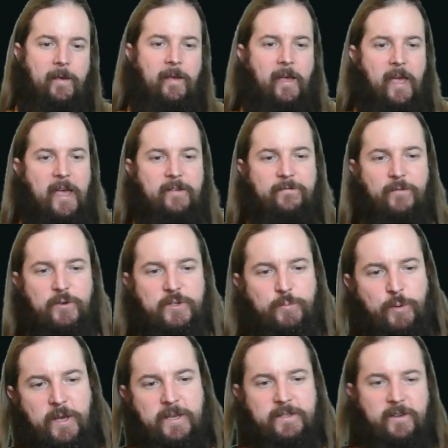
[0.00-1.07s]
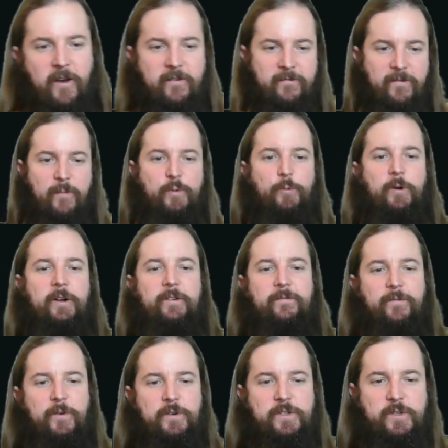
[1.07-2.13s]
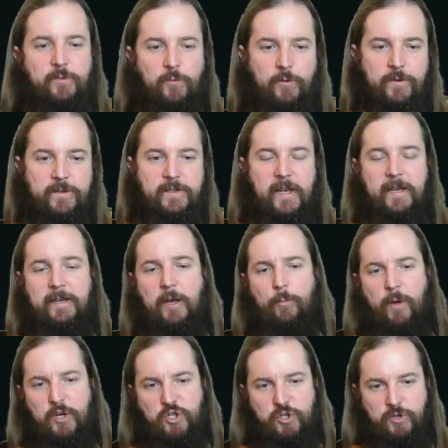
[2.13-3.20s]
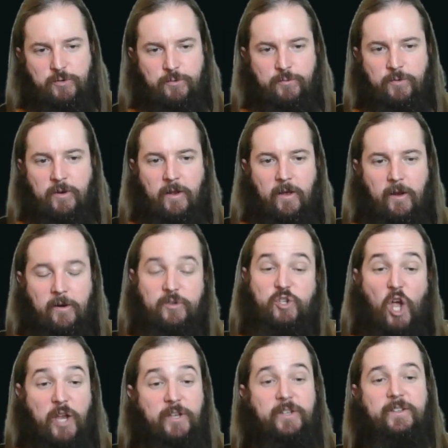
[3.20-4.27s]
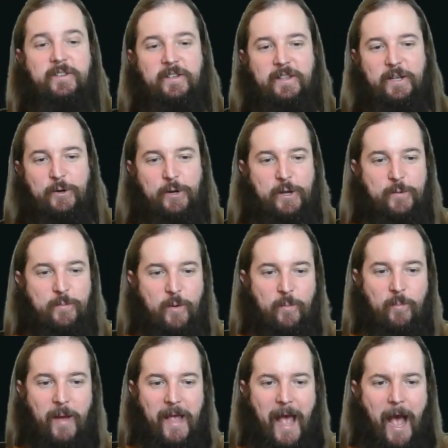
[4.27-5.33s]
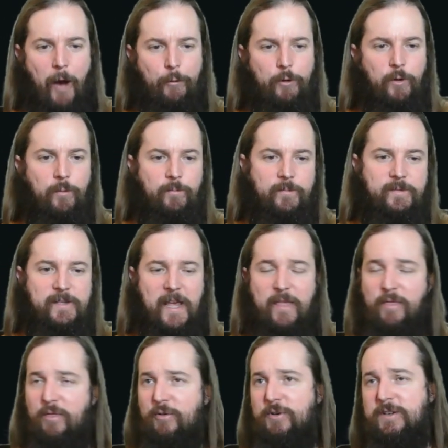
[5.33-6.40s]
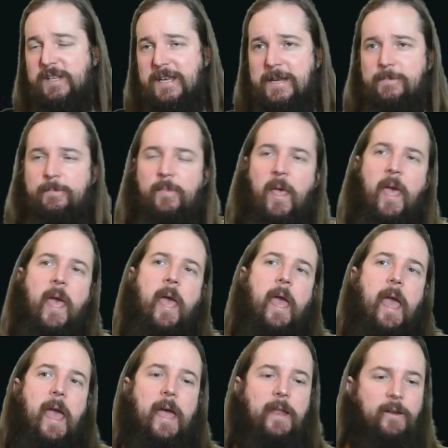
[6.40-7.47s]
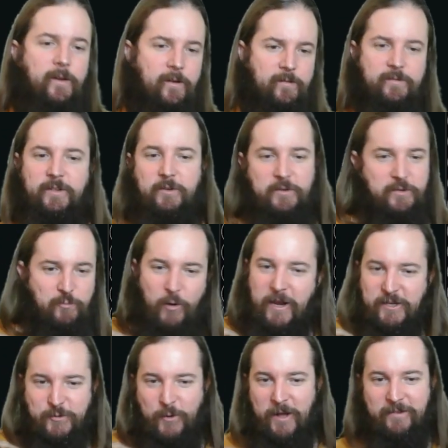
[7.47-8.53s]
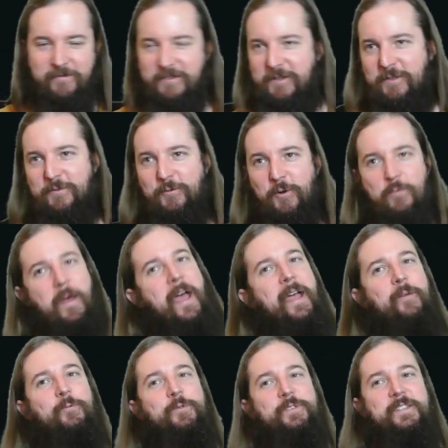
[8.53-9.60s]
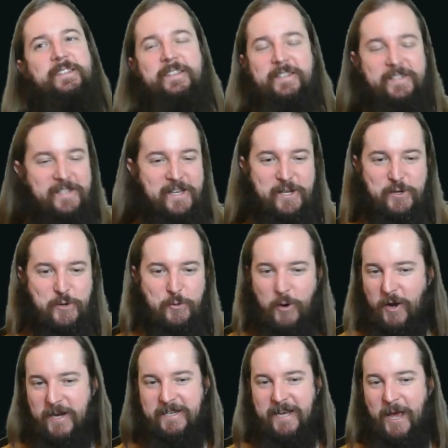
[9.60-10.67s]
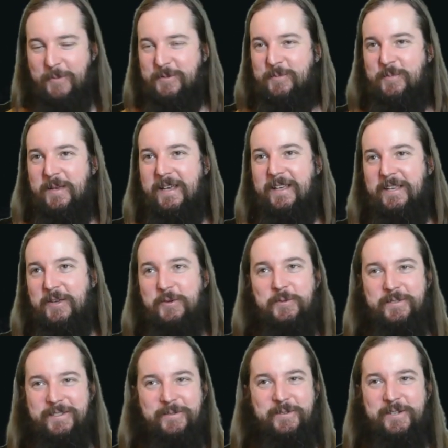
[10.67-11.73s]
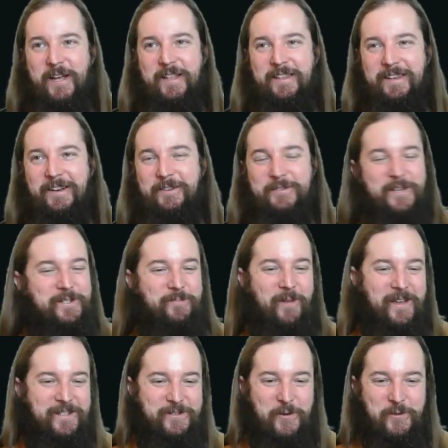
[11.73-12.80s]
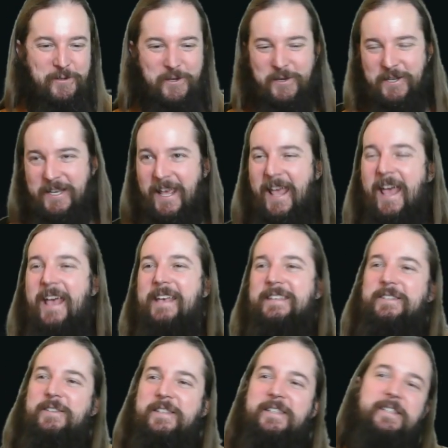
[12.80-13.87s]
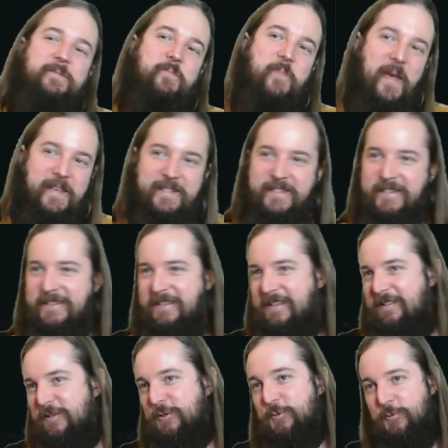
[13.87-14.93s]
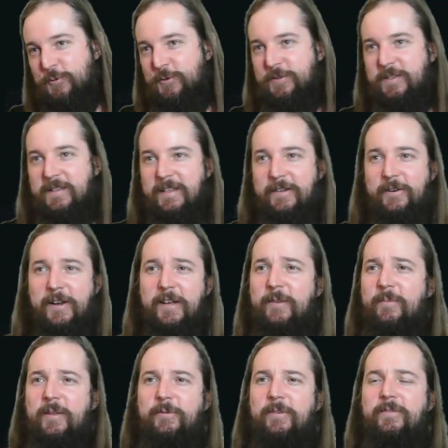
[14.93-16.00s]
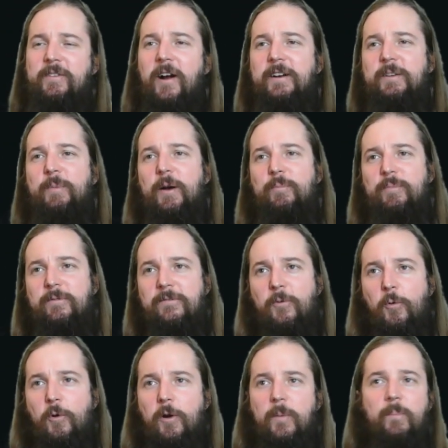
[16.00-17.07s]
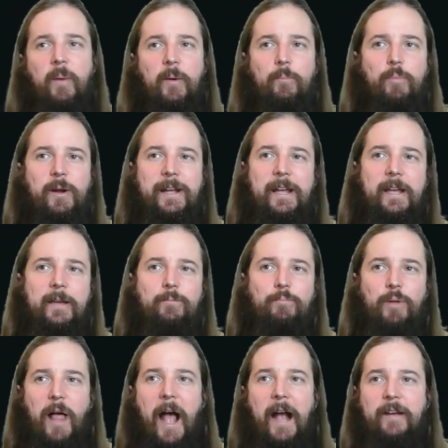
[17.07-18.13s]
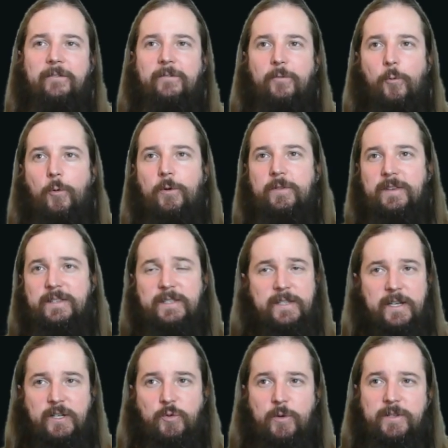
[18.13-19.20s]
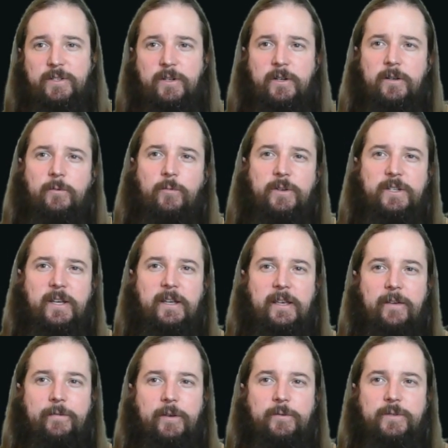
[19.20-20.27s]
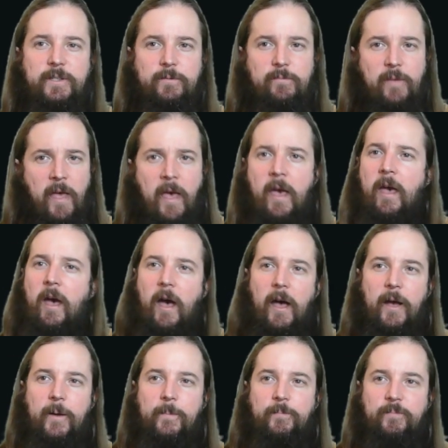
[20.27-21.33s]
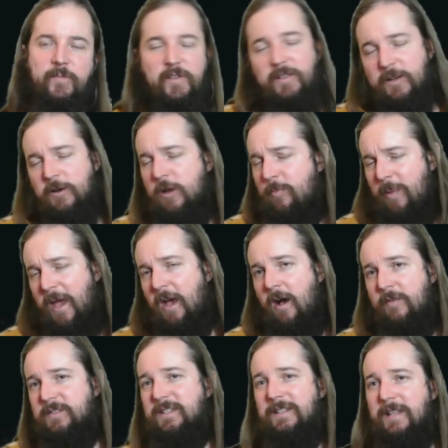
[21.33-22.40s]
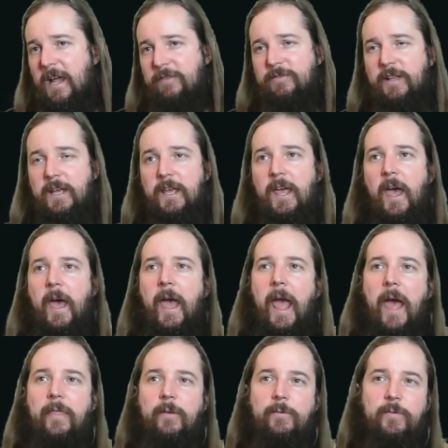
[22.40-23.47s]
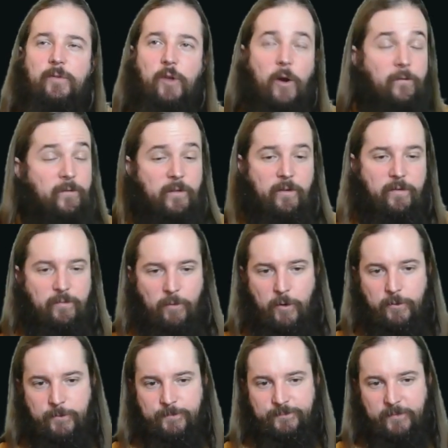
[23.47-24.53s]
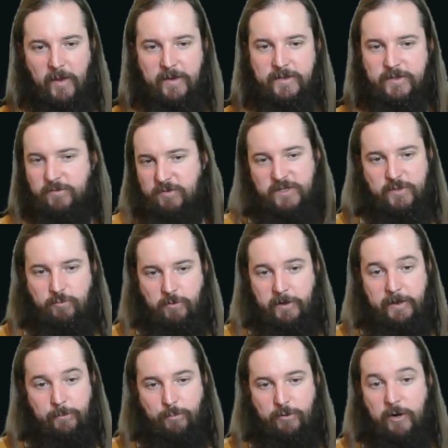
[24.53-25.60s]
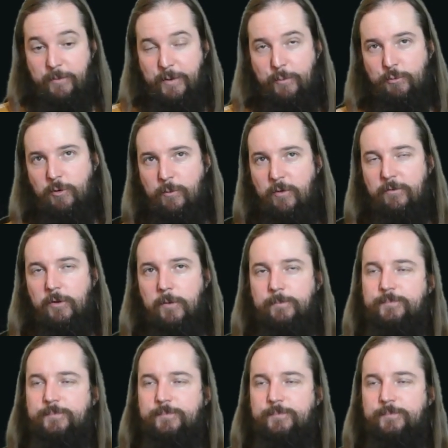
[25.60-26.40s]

And first place on February 1st was taken down by Jund Delirium by Owl 1013. And so it's week 12 into the format, and we're still seeing new archetypes being used, which does my soul good. So this is basically the Gruul Delirium that we've talked about before, but bringing in black for the Stick Twister, which can give you some Delirium payoffs and lifelink. And then Go for the Throat is just really premium removal.